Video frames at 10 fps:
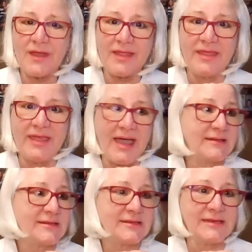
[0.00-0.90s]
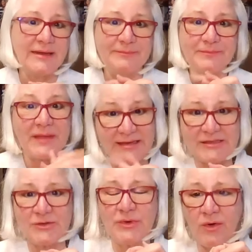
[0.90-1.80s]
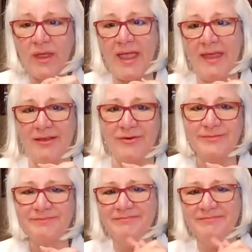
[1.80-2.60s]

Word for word: that's he's doing okay though.